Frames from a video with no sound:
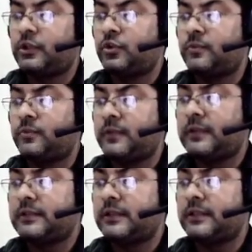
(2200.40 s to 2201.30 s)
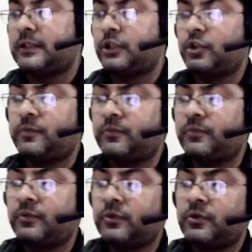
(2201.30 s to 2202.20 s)
cube and c cube.
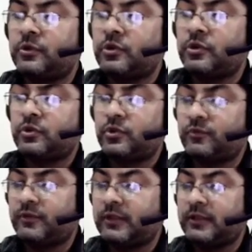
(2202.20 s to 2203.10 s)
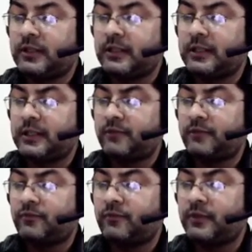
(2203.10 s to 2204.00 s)
So we are
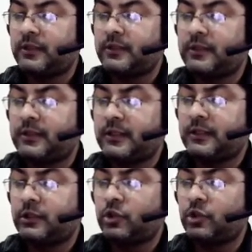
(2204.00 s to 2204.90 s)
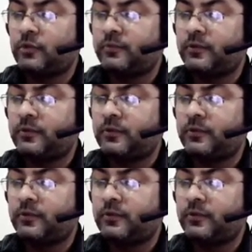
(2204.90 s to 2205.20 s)
left with k cube